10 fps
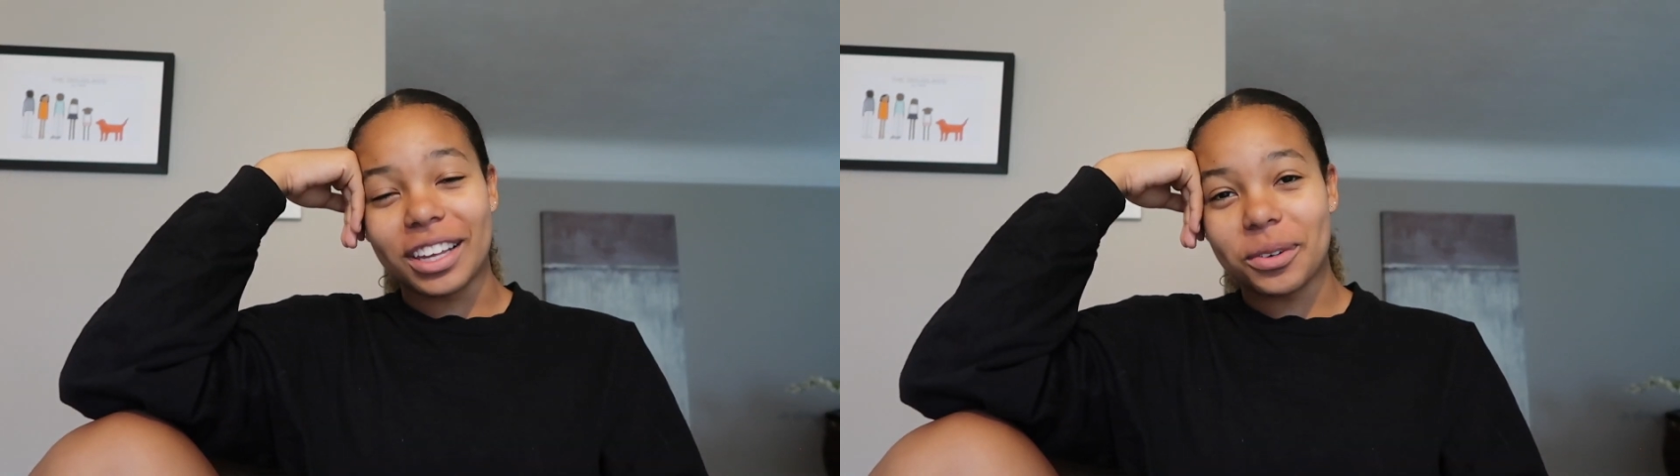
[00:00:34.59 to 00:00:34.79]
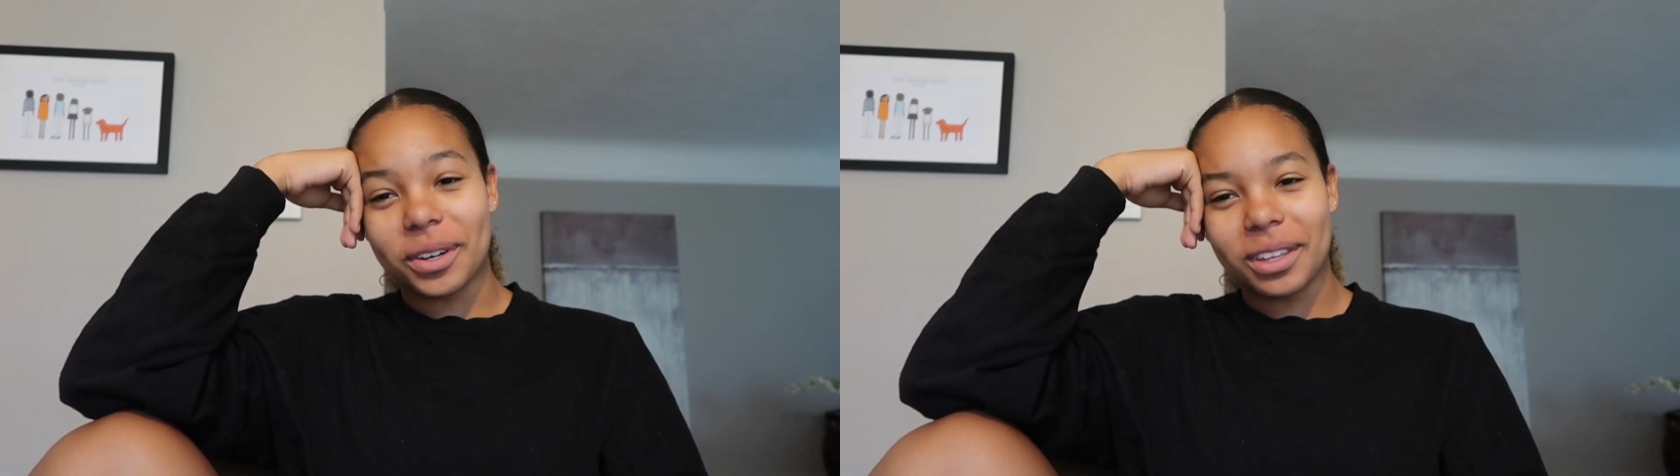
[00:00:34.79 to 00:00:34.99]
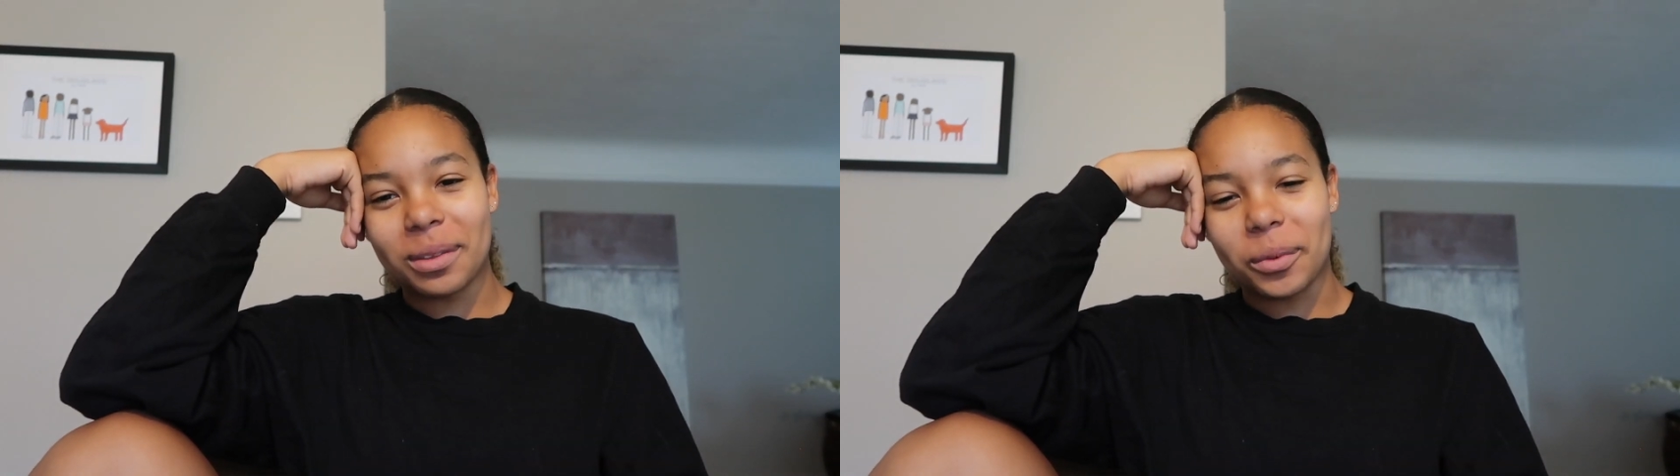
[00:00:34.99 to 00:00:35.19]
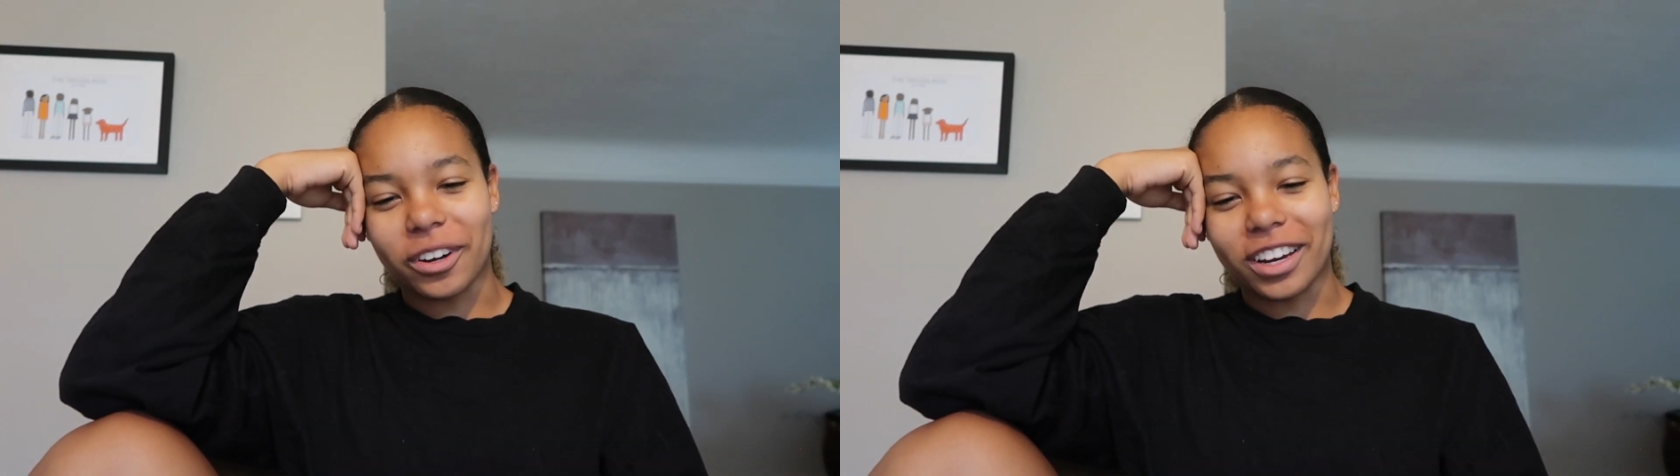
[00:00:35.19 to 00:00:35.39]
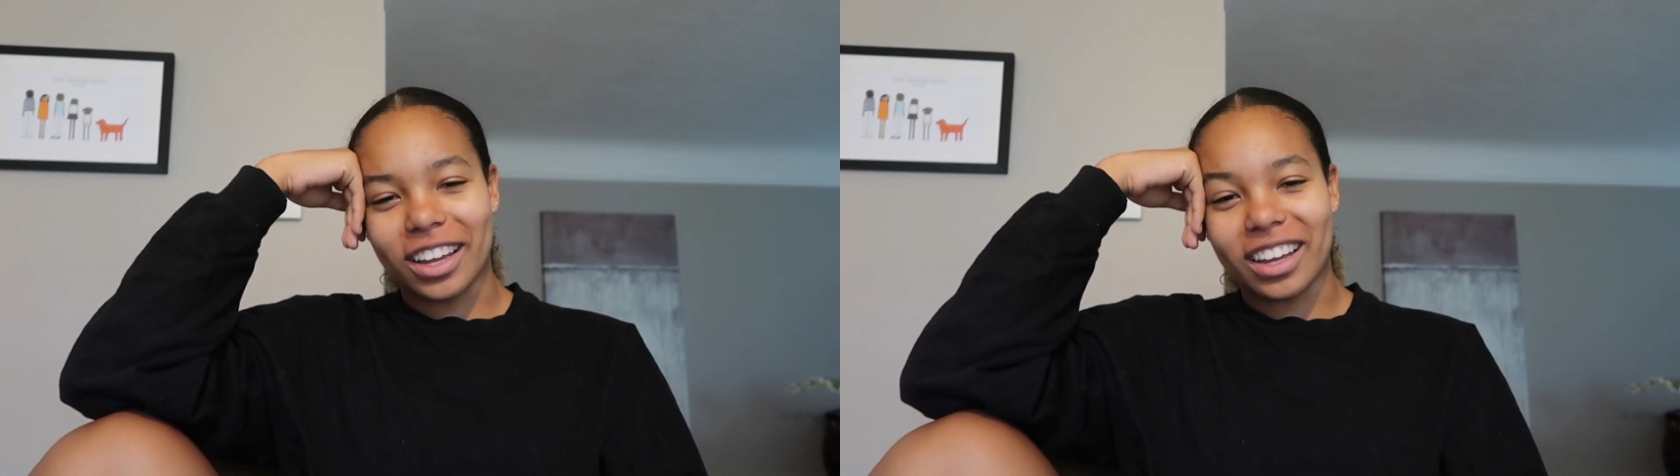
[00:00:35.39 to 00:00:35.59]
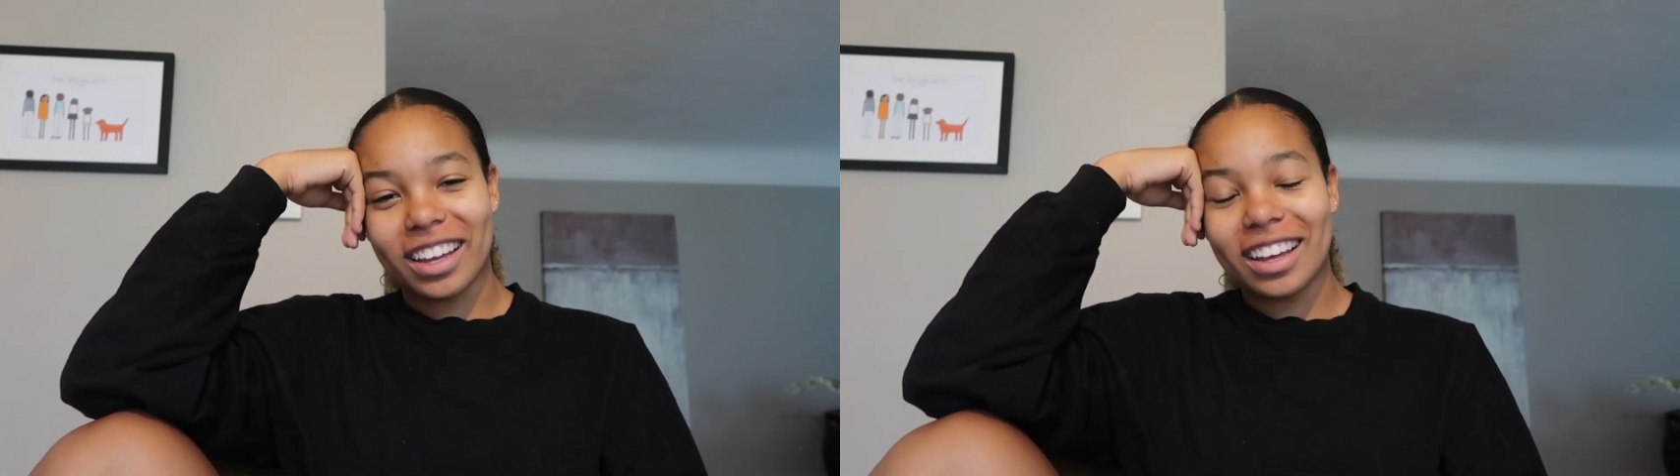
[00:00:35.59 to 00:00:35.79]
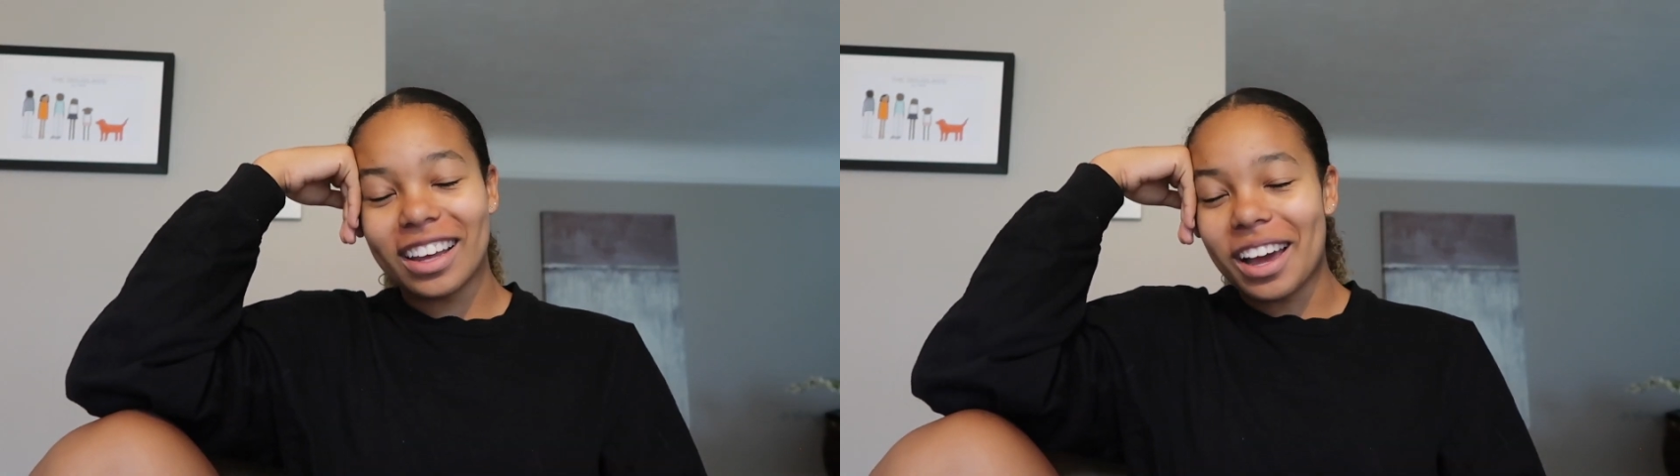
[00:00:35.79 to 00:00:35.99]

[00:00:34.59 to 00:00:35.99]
eight twenty in the morning.